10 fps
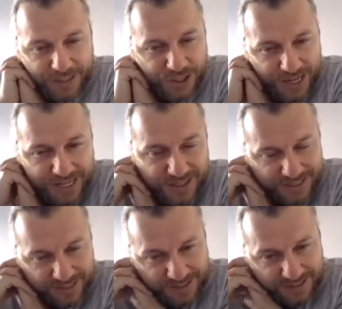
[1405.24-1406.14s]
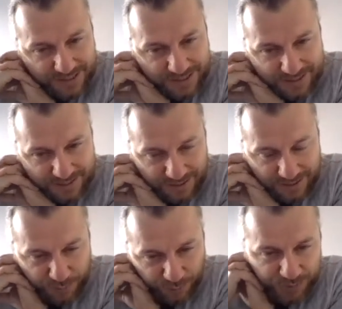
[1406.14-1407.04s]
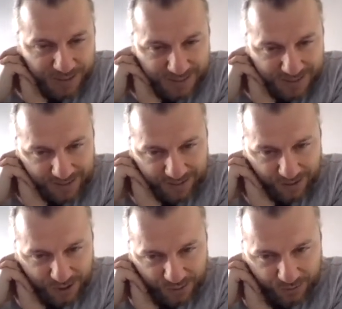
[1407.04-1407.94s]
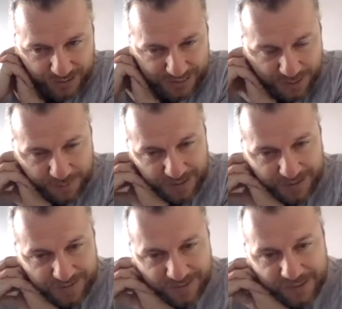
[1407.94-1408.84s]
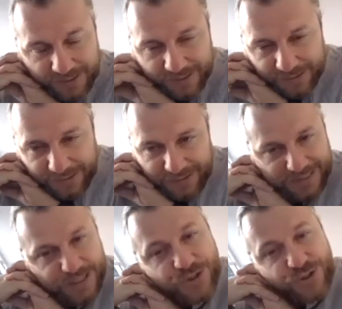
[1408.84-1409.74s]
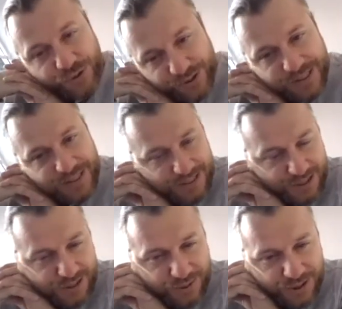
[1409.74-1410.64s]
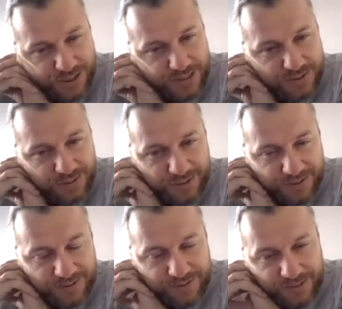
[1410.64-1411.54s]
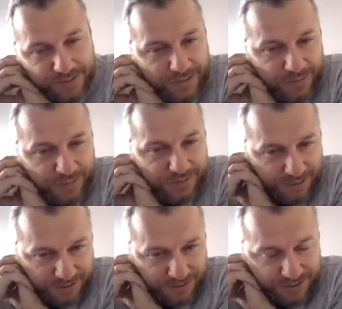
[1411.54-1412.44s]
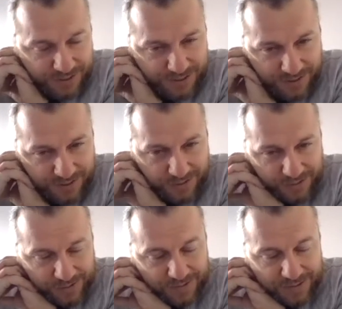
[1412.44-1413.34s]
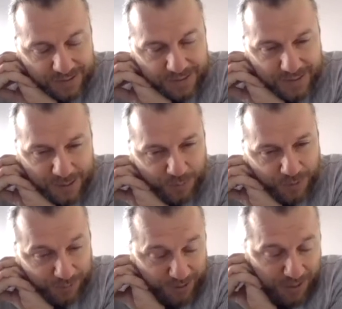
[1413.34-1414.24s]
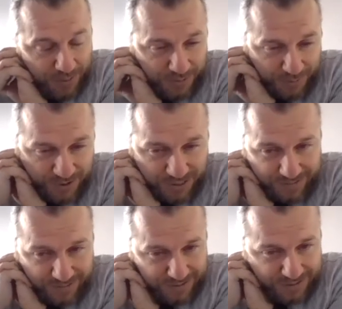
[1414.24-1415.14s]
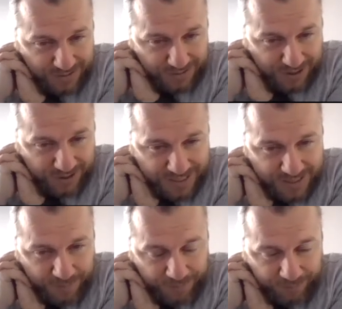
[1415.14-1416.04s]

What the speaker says: change in an improvement in psychological flexibility in turn is associated with reductions on the primary outcome of psychological distress.